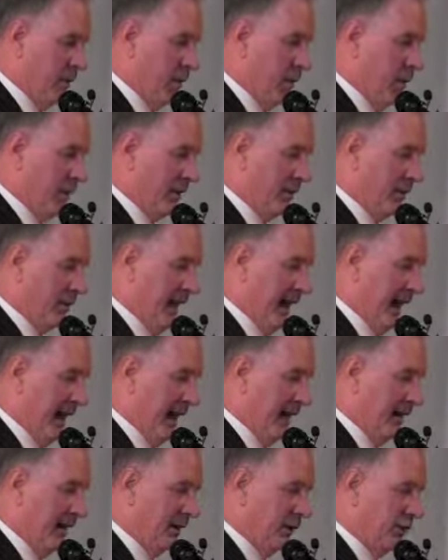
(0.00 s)
All the
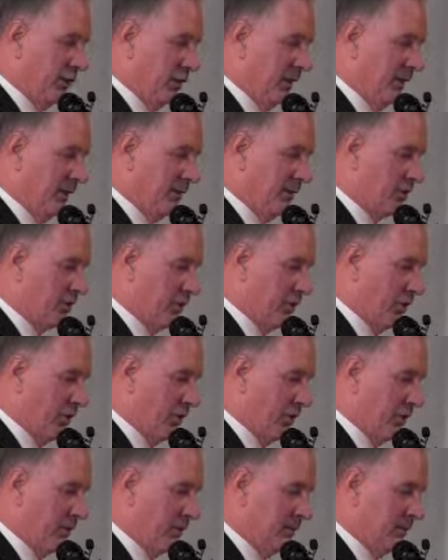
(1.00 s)
pain and grief is
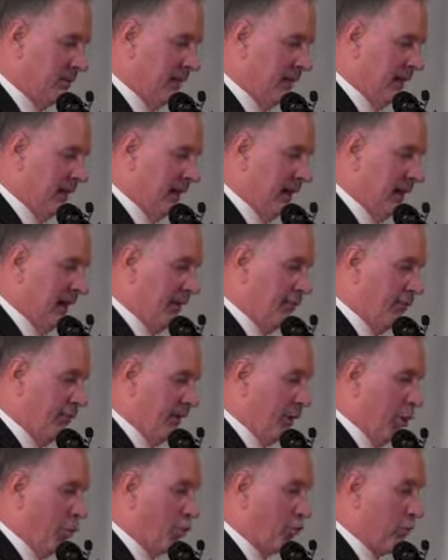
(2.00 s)
over,
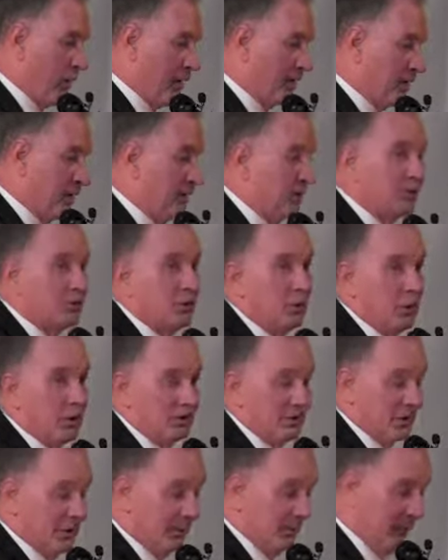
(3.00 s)
every restless
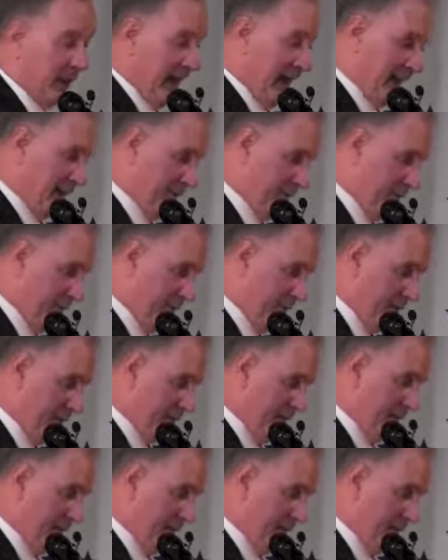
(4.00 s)
tossing past.